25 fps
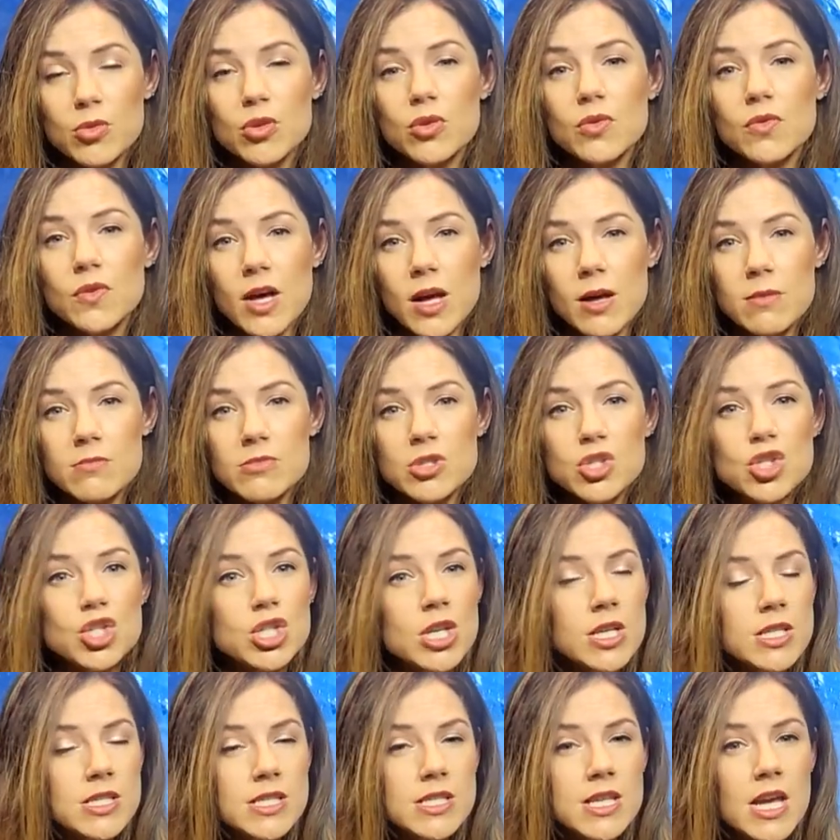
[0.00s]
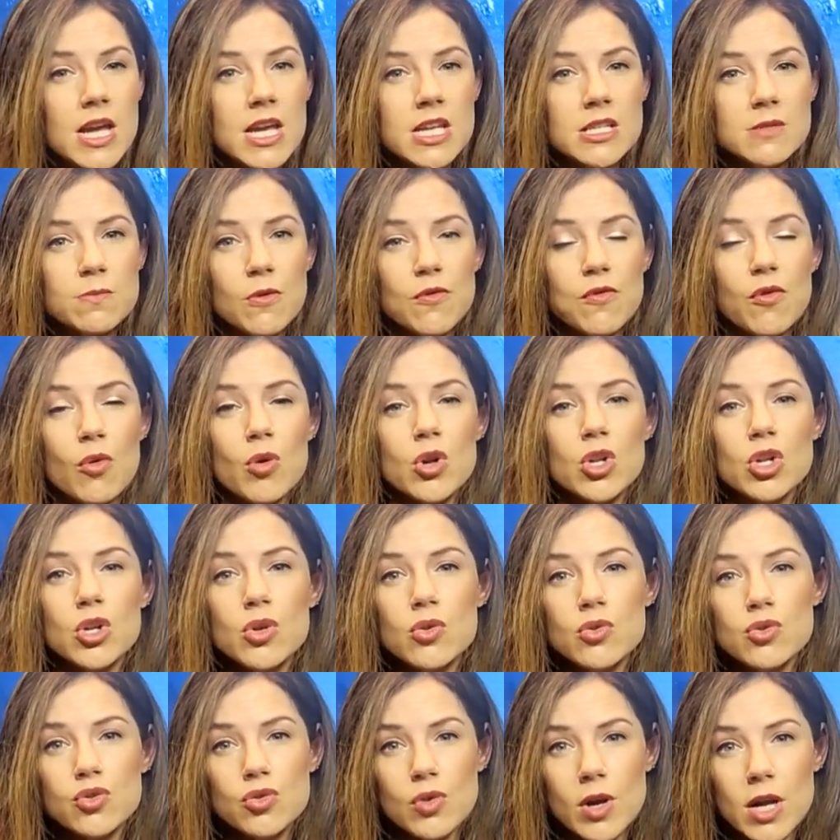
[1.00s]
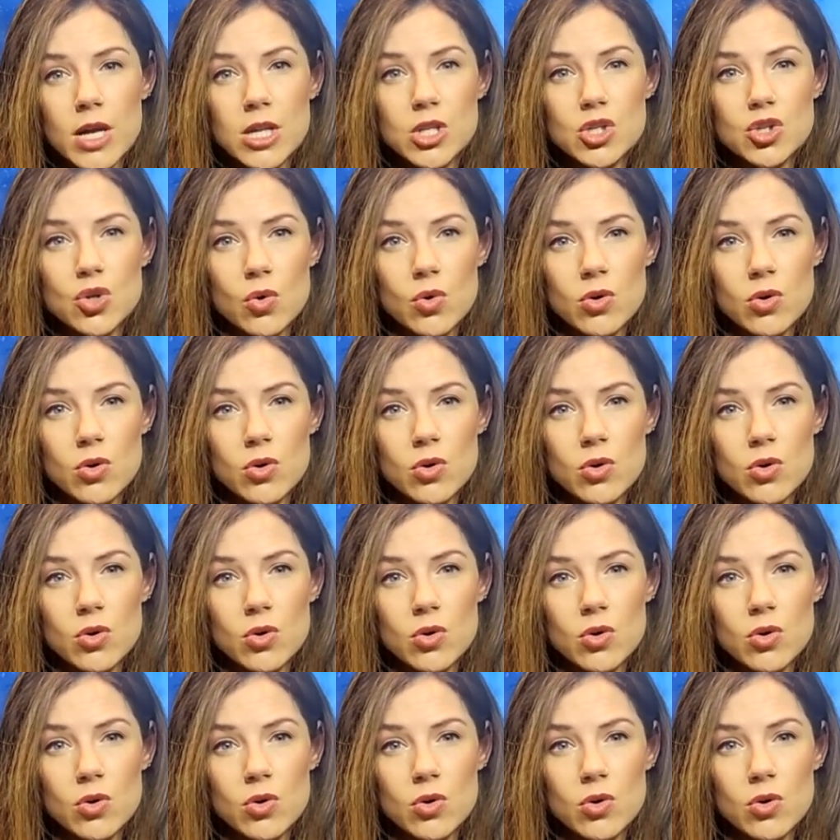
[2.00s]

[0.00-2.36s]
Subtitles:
move comes just days before new trade